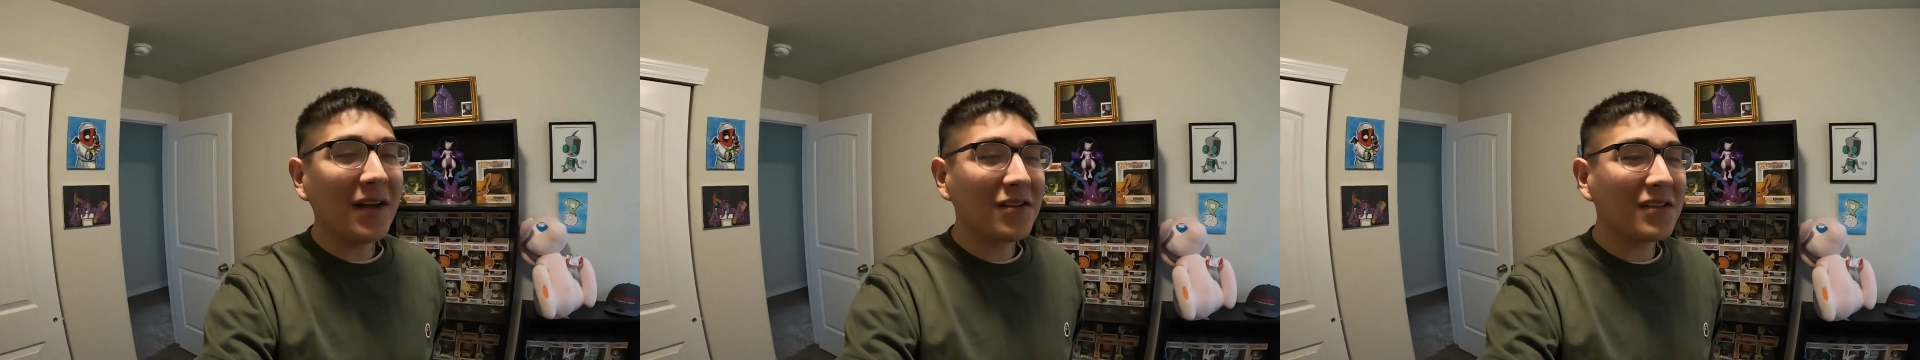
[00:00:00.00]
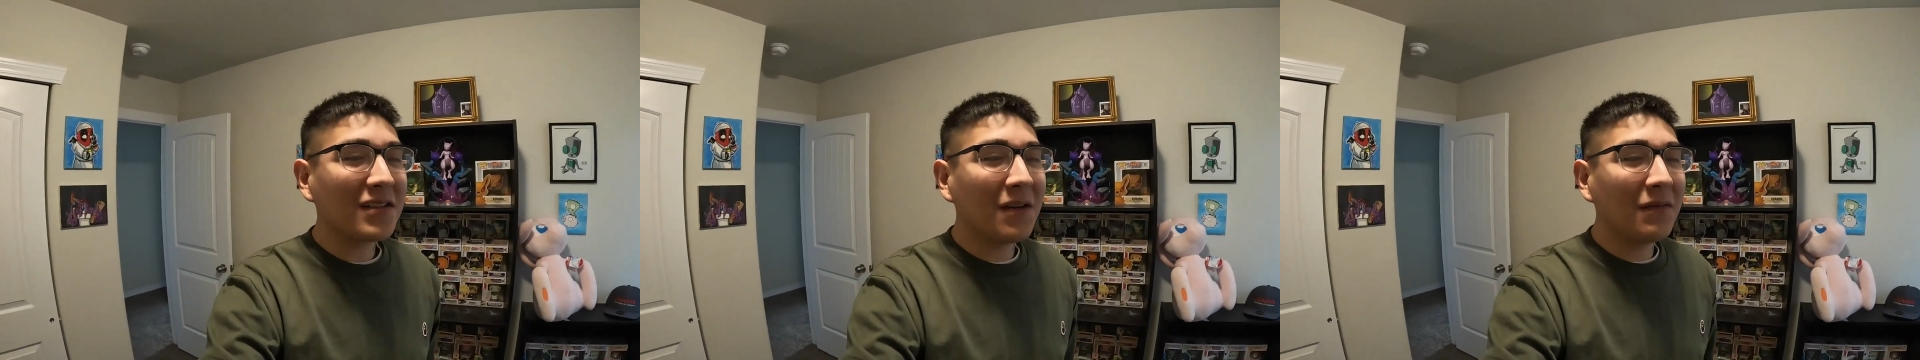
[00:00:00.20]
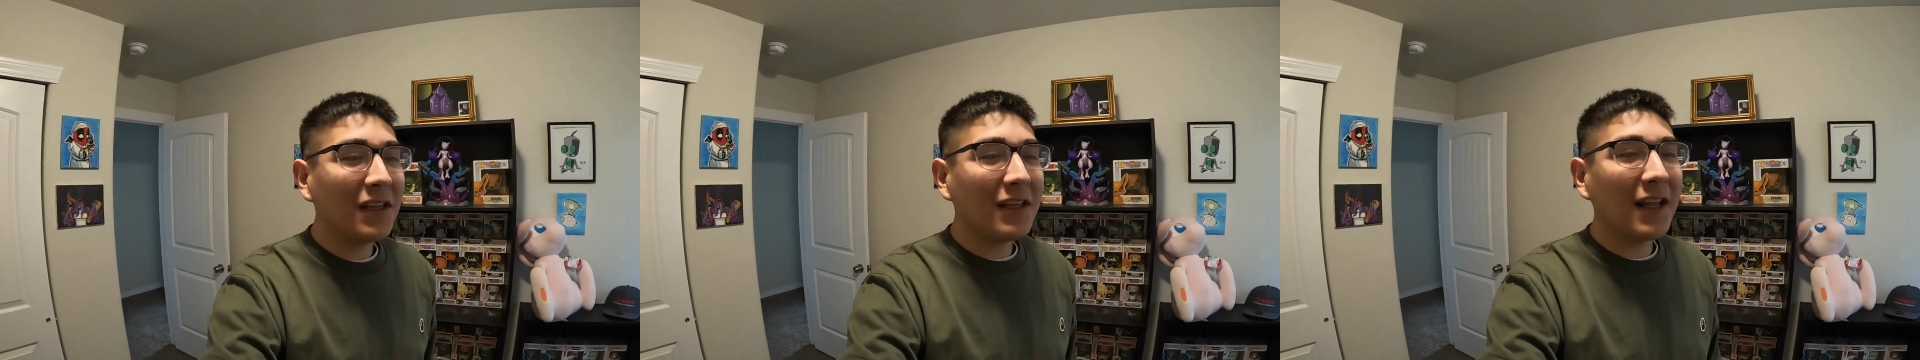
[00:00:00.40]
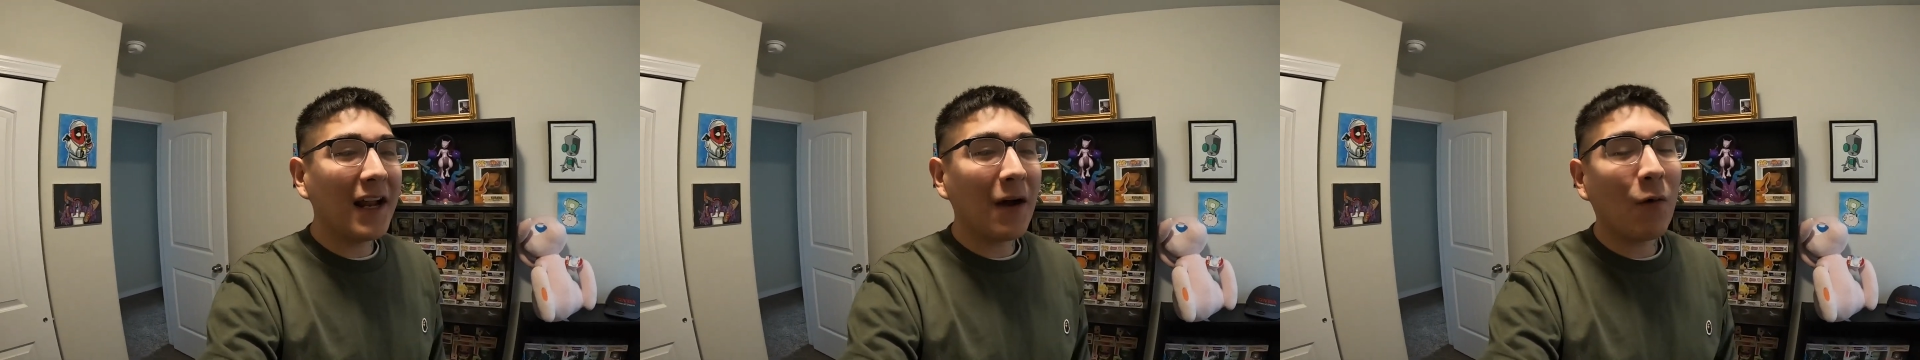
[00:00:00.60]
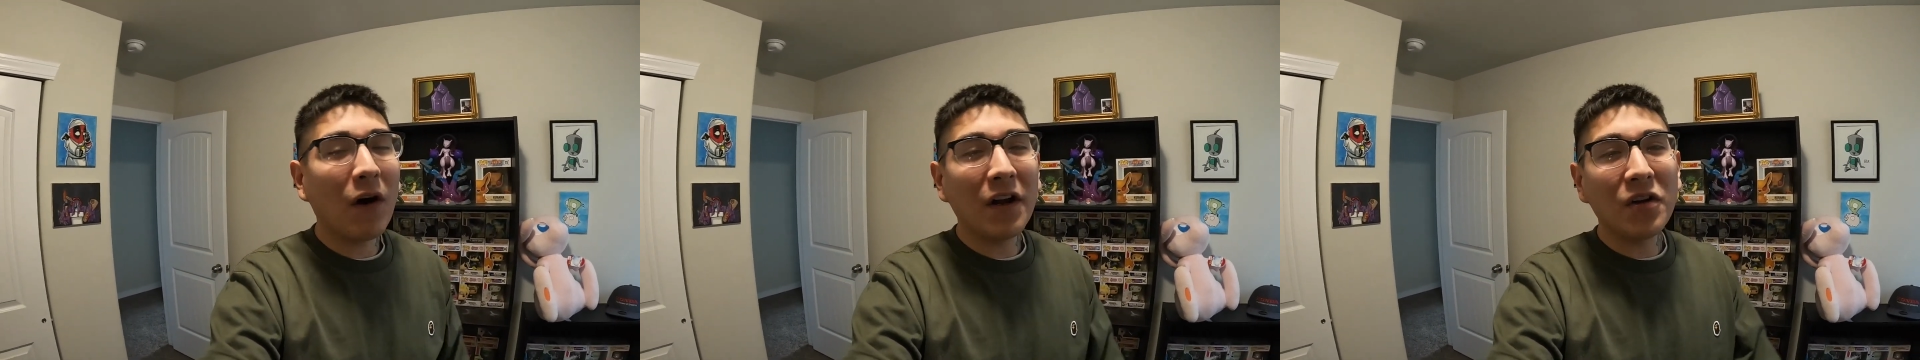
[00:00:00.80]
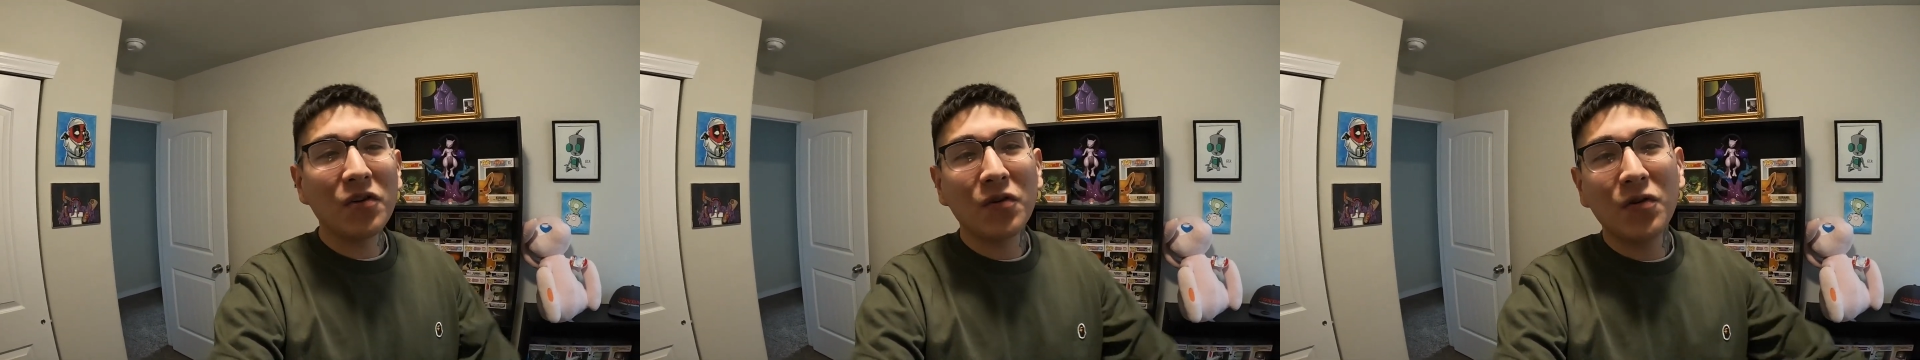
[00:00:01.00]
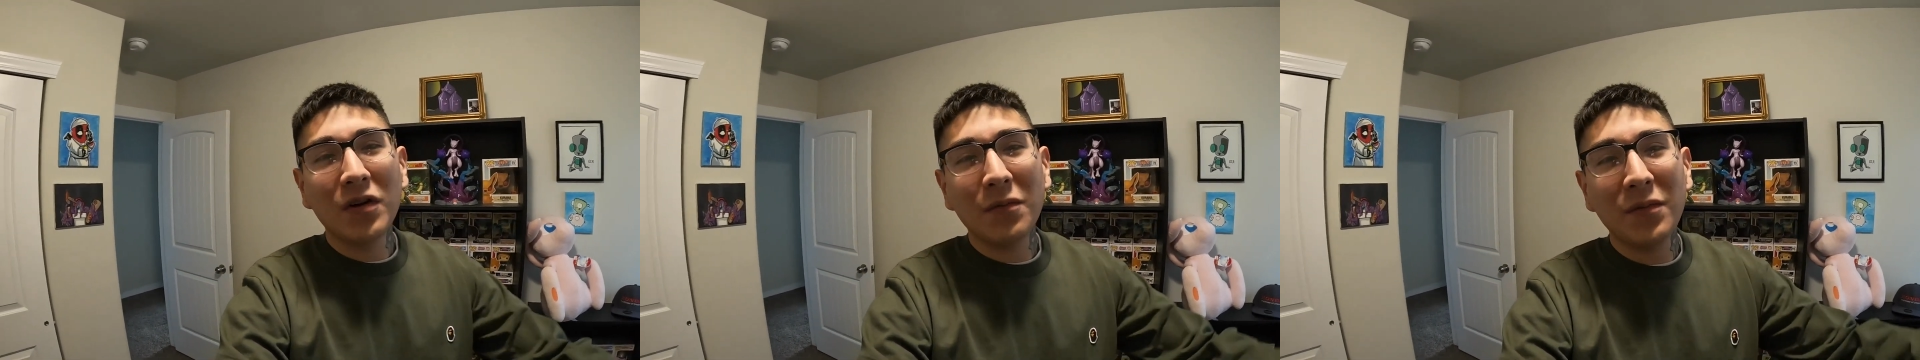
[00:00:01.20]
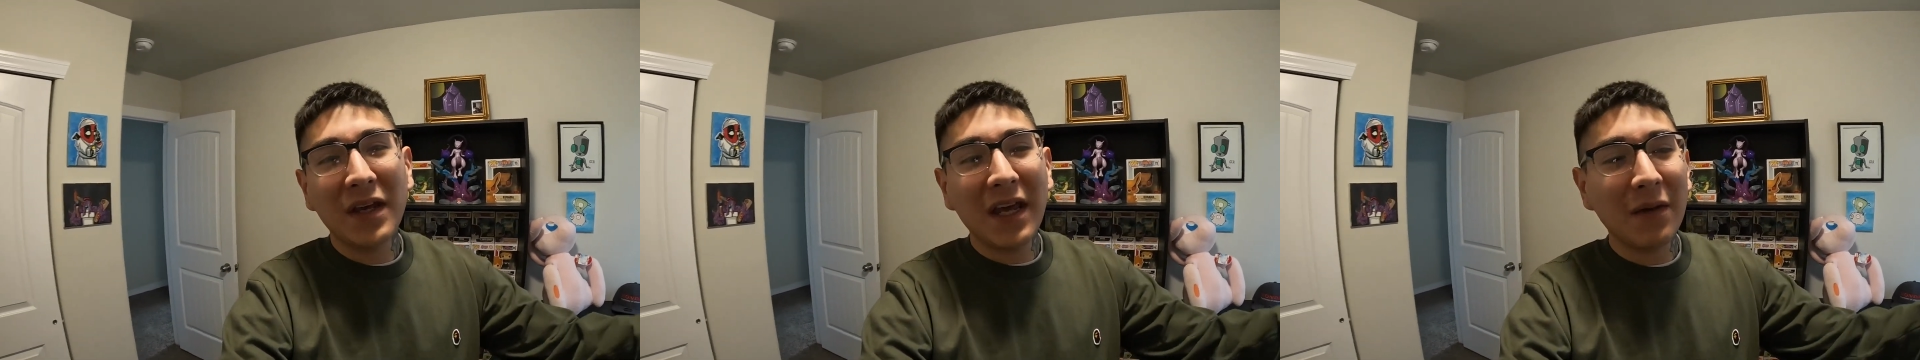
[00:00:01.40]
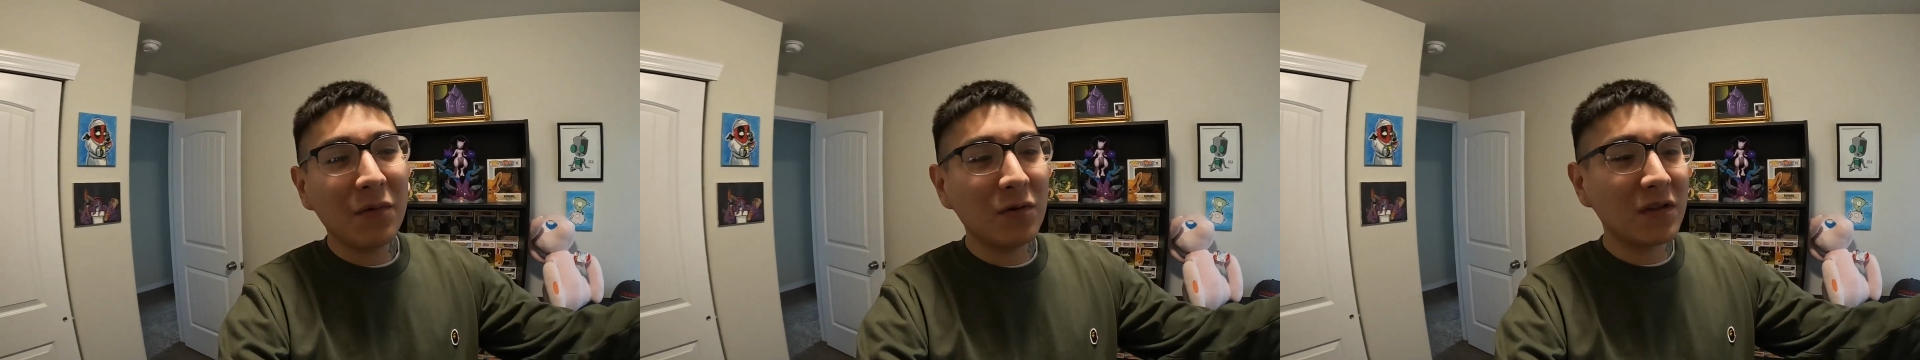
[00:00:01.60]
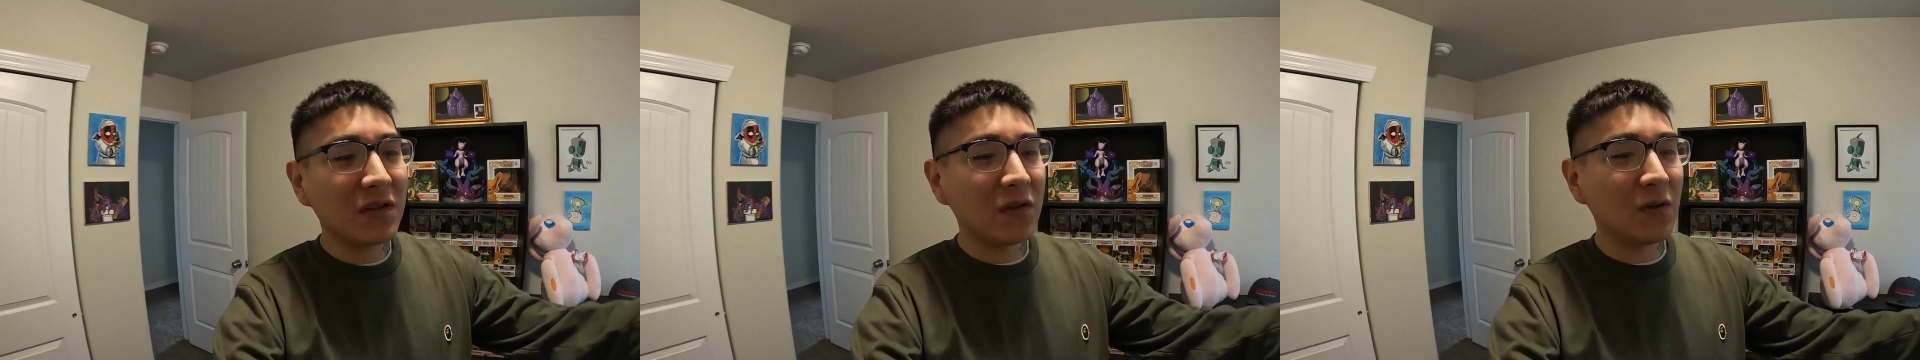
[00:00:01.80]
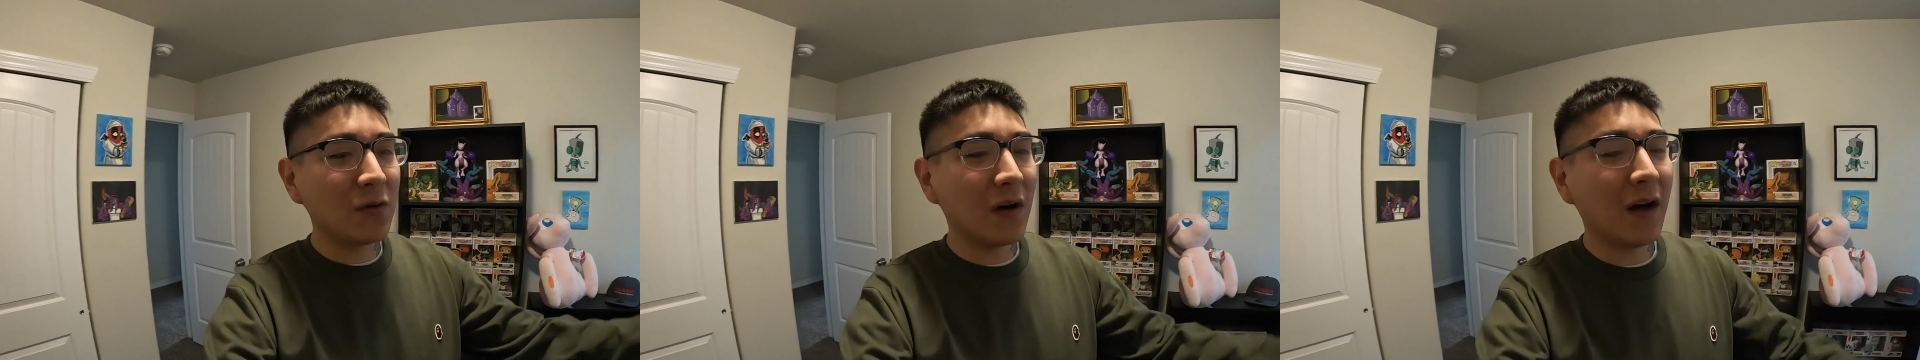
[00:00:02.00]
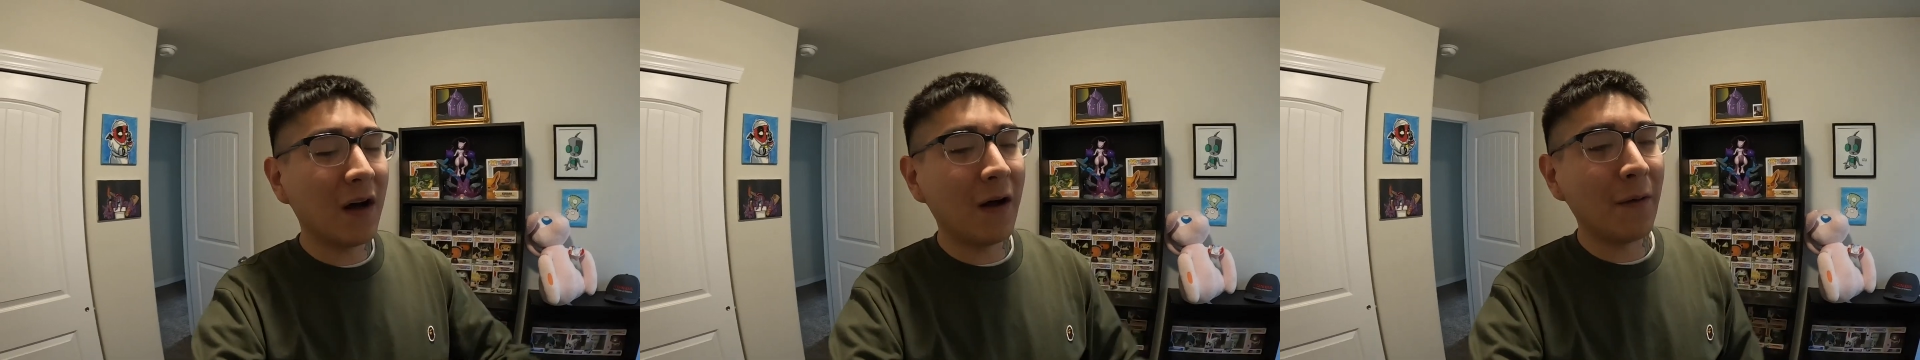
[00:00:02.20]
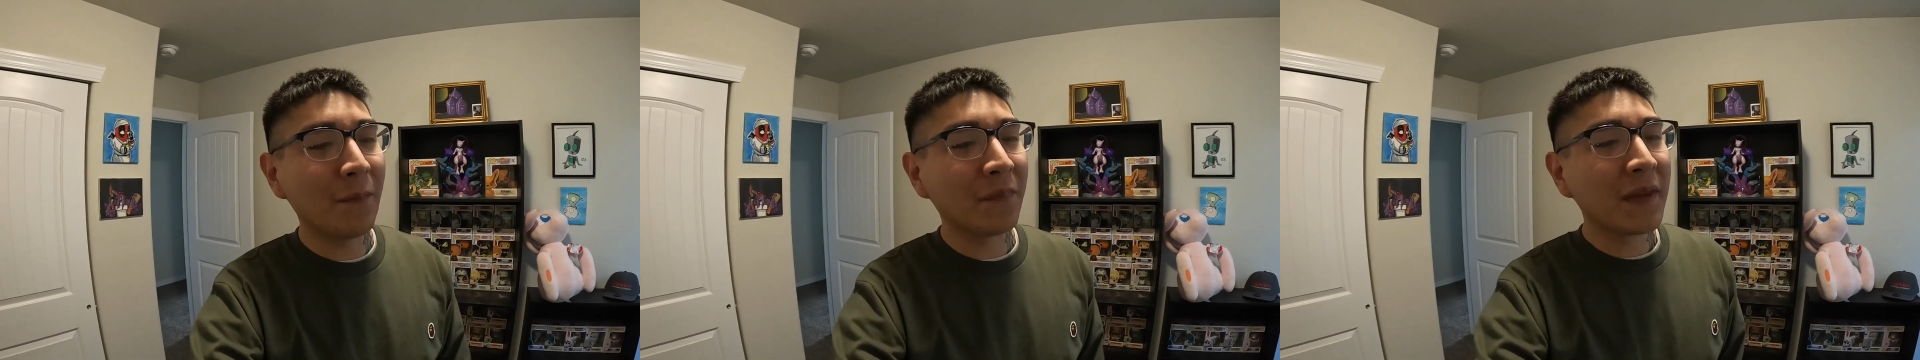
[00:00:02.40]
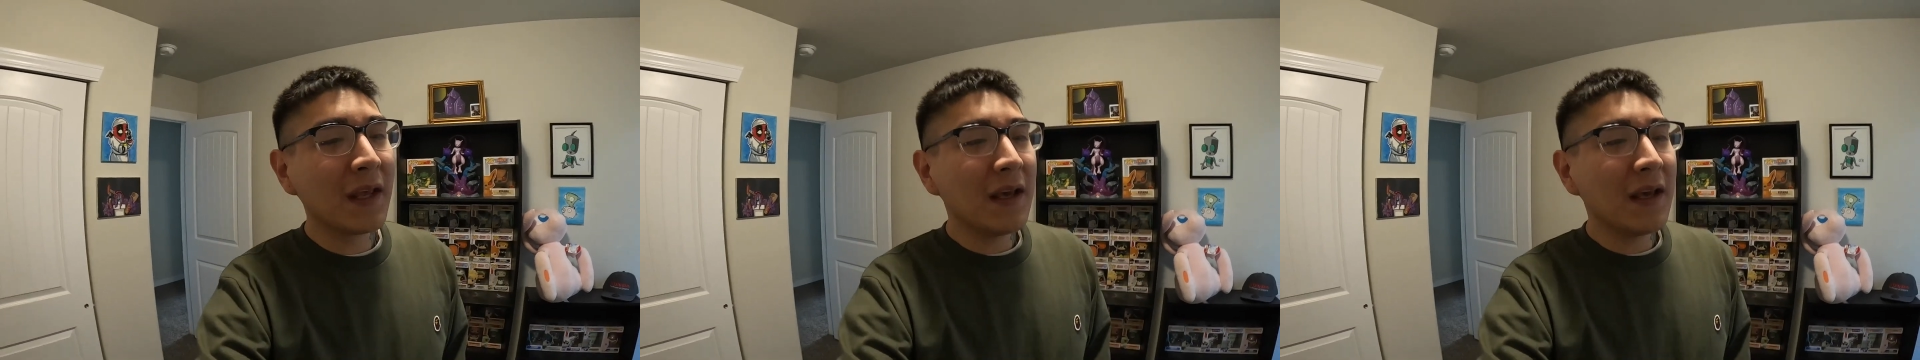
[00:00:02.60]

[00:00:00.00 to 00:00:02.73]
Just something that I want to do to be able to